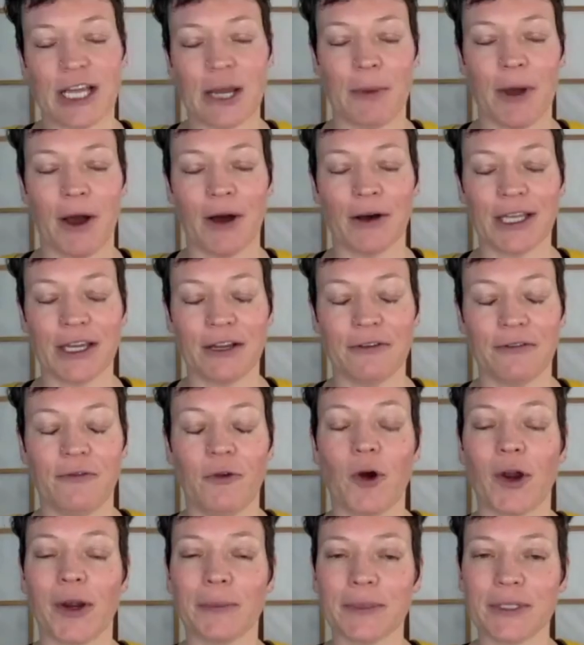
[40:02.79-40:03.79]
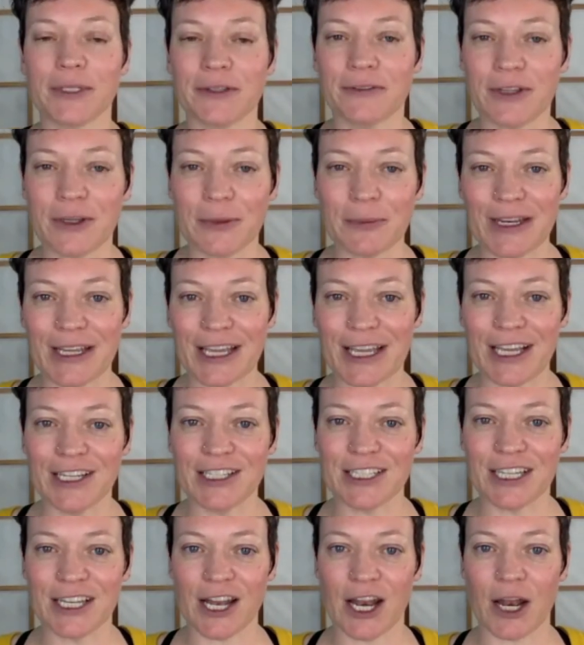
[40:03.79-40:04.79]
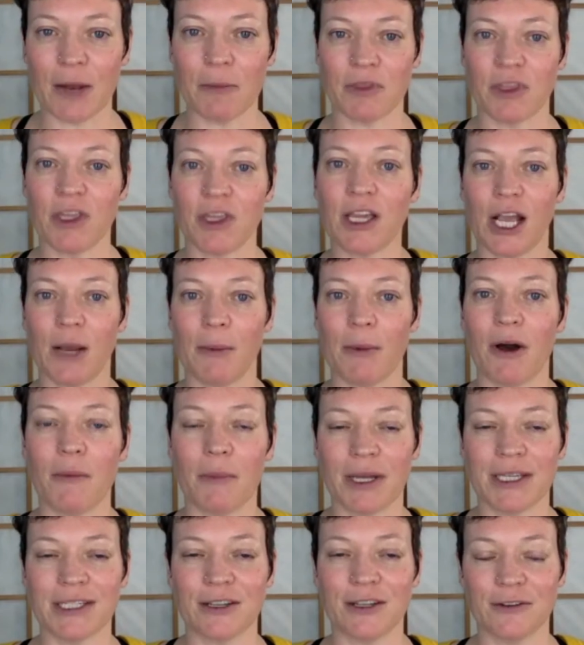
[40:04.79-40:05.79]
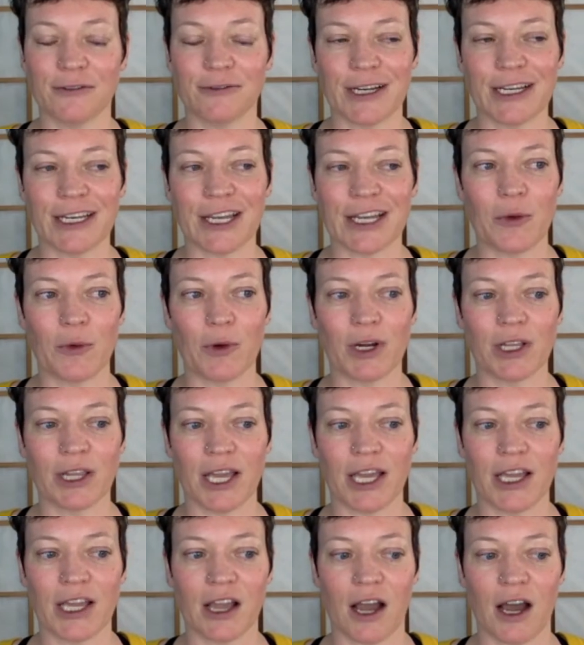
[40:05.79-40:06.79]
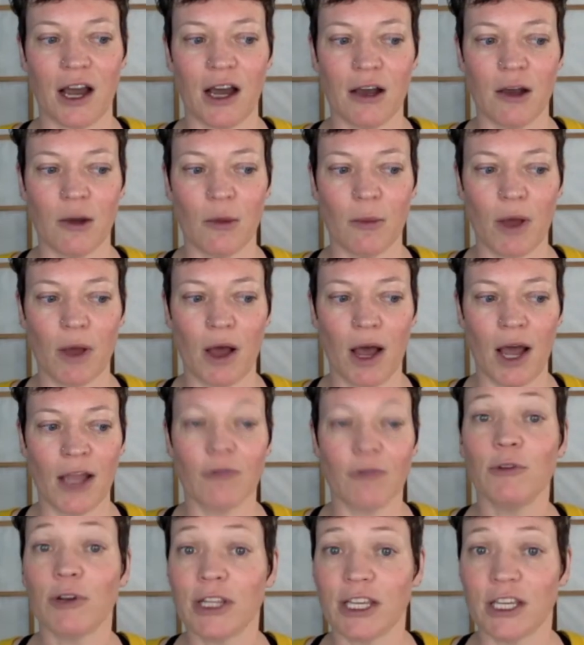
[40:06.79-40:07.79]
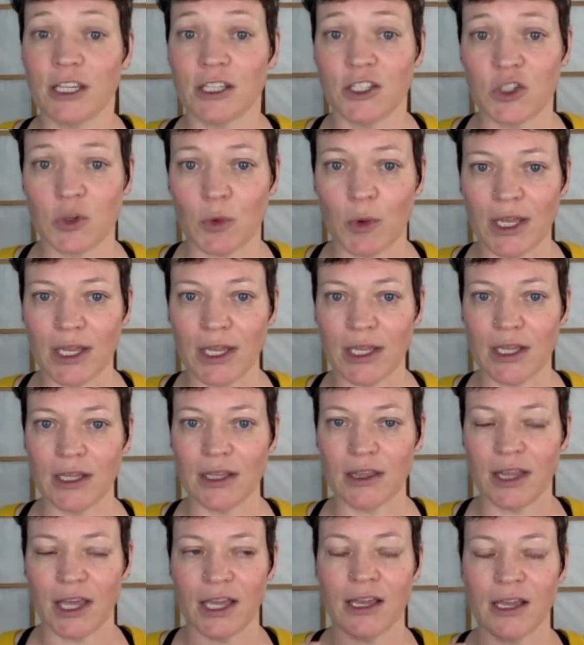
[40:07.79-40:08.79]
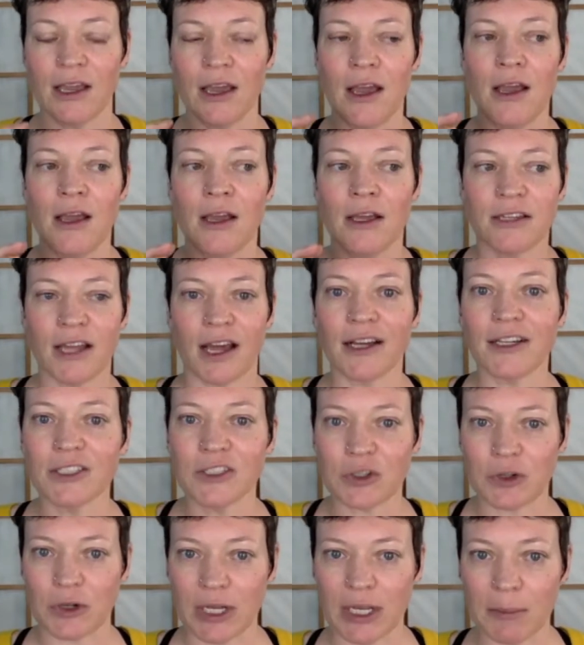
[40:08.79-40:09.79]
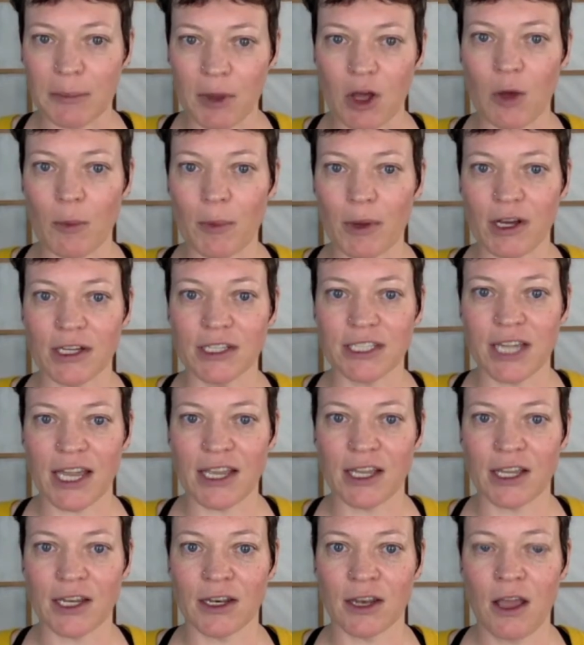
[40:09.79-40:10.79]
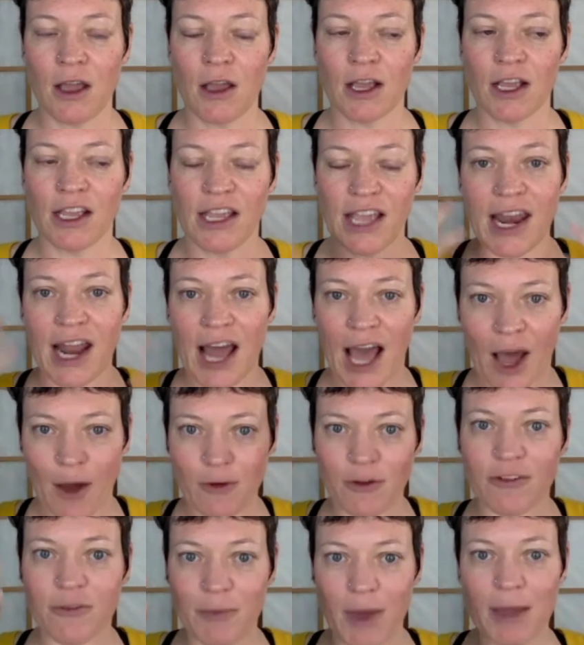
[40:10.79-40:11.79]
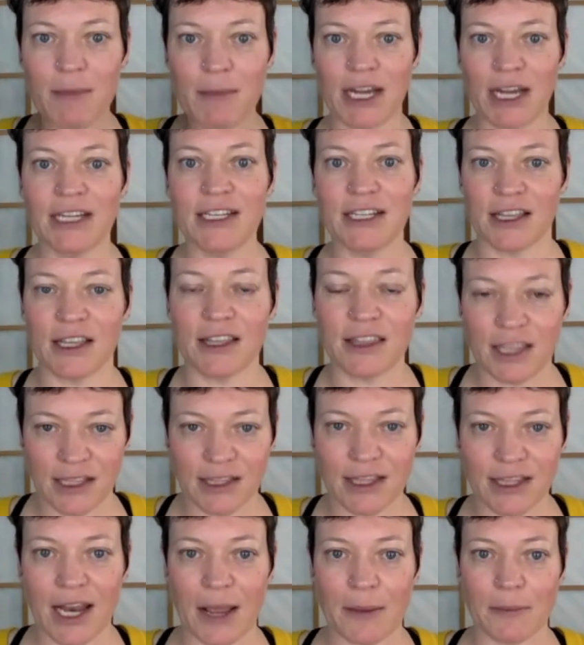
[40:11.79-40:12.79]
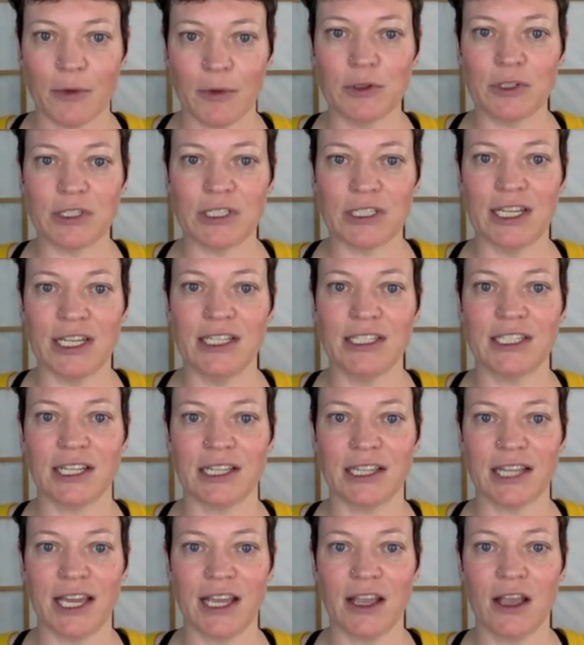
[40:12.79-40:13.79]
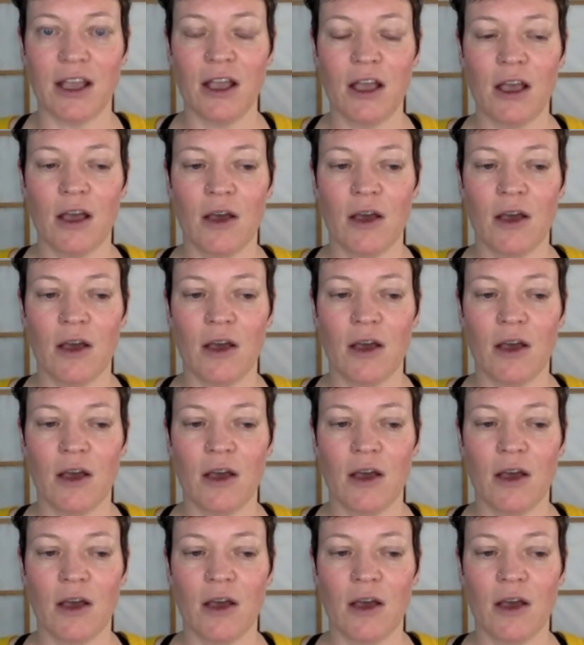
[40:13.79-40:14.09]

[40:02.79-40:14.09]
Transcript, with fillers: about like forms of communication, and I'm thinking about myself right now, where like um, I really enjoy like text or email because I can get out of my mind the thing that I most need to like